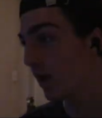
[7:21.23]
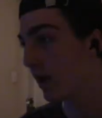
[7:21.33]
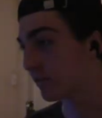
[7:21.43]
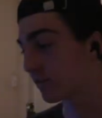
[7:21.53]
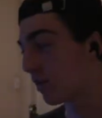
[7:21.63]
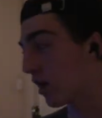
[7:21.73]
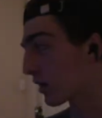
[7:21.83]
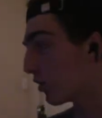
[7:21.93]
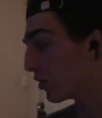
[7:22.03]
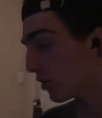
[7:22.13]
It's
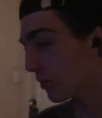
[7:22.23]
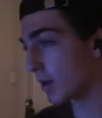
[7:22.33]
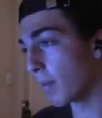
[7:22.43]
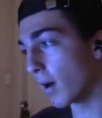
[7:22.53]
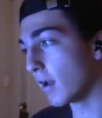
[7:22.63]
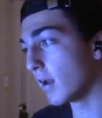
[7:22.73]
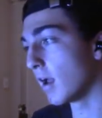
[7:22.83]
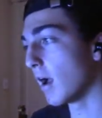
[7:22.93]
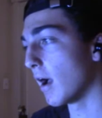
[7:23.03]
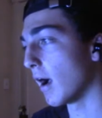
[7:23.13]
not going to be, but
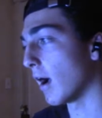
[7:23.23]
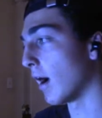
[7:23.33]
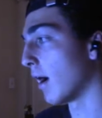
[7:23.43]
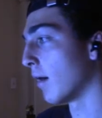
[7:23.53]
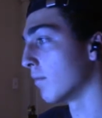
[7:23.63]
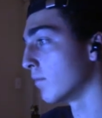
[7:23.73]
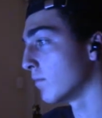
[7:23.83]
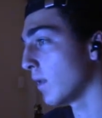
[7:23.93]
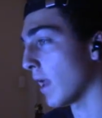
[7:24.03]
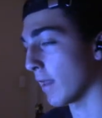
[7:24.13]

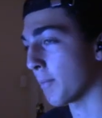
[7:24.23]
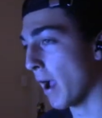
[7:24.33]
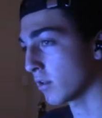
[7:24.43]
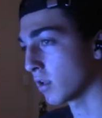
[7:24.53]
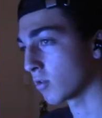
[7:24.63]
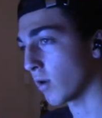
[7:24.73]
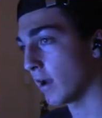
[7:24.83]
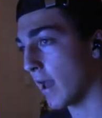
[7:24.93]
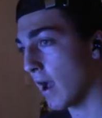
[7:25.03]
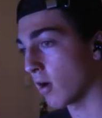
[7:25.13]
yeah, pack look
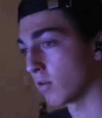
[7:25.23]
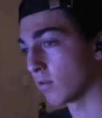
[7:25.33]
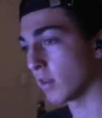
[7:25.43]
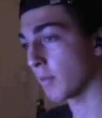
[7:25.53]
right now in the